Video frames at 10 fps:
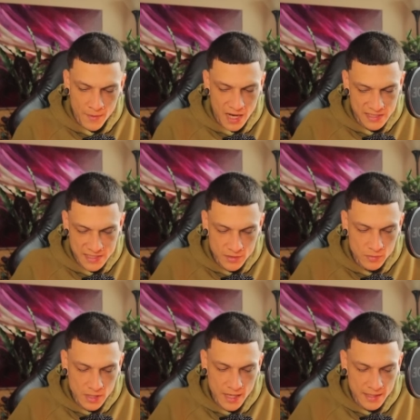I see
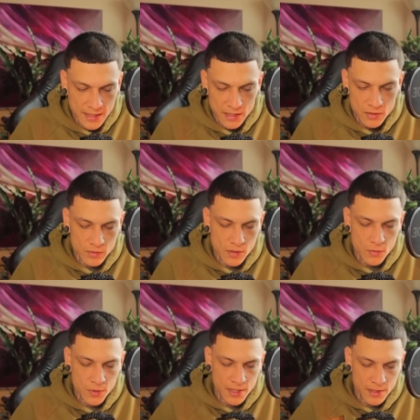you lightening your
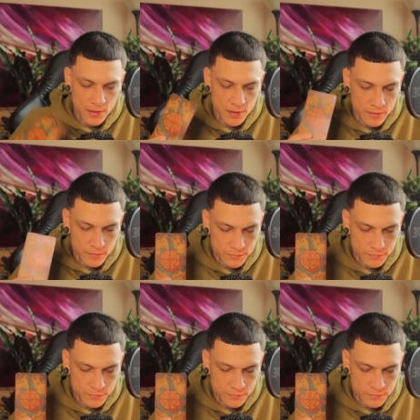load here,